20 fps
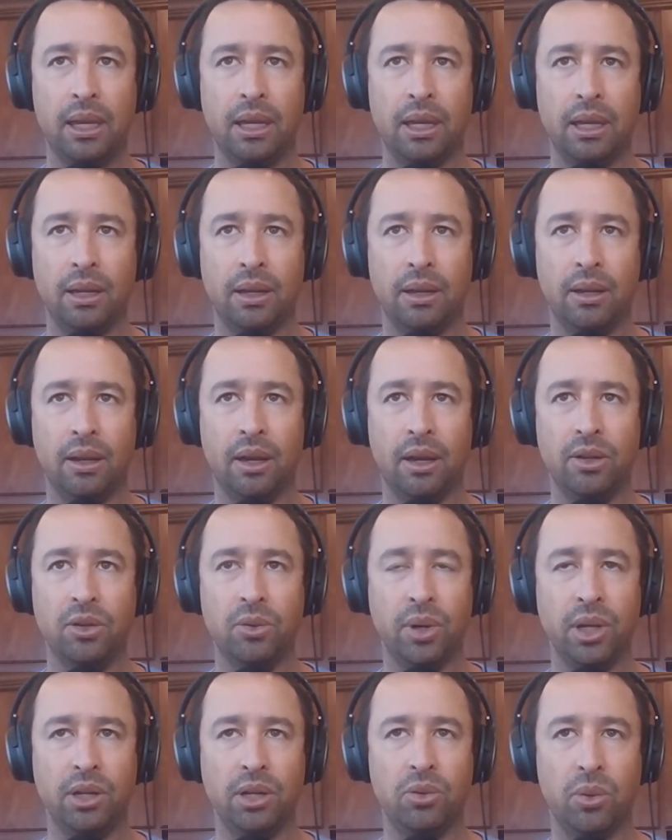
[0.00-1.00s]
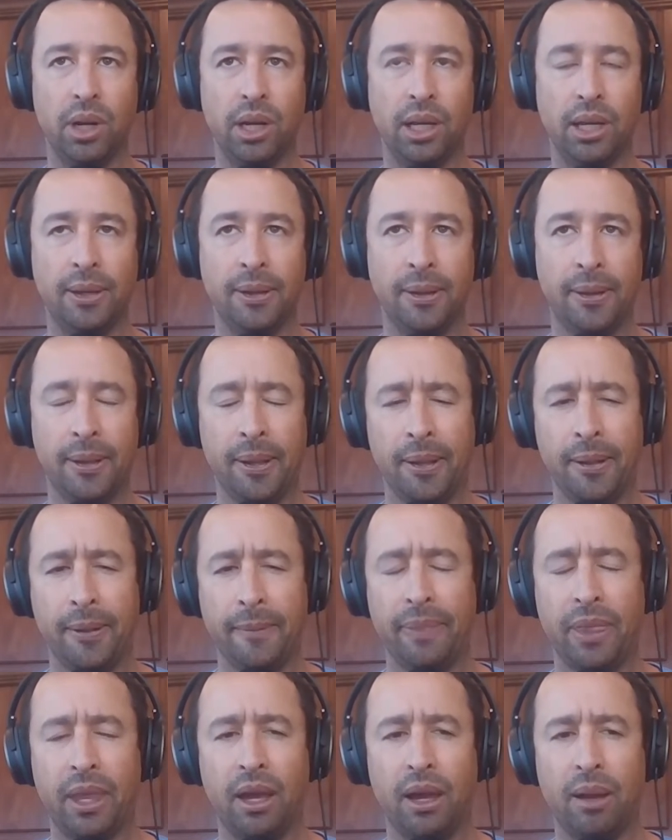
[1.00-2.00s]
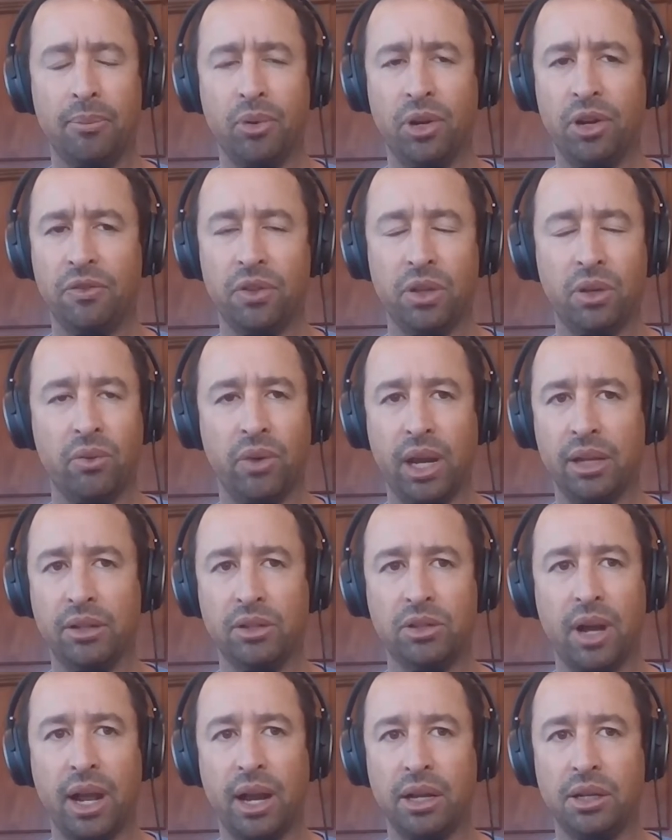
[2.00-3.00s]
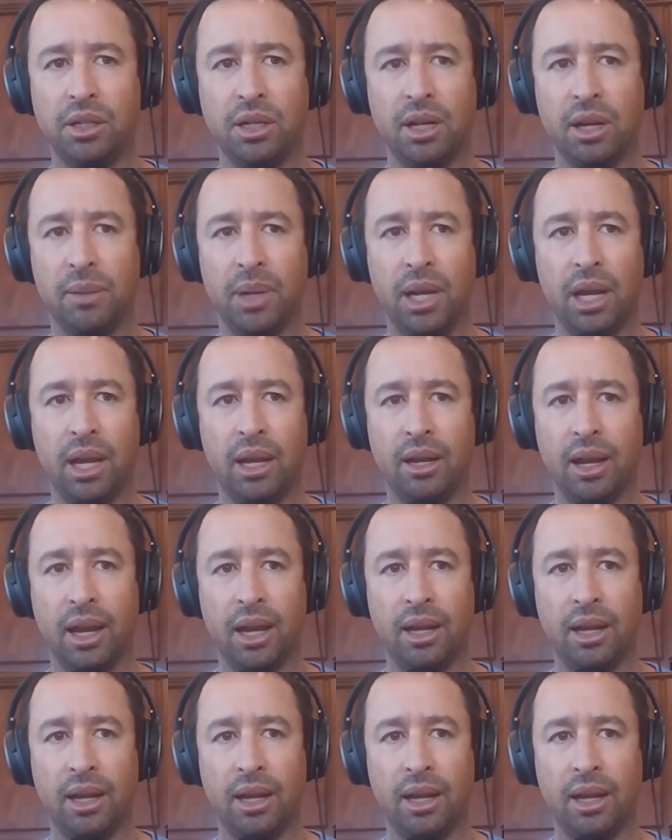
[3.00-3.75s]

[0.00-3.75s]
in uh, 2020. Uh, briefly ran strategy and M&A at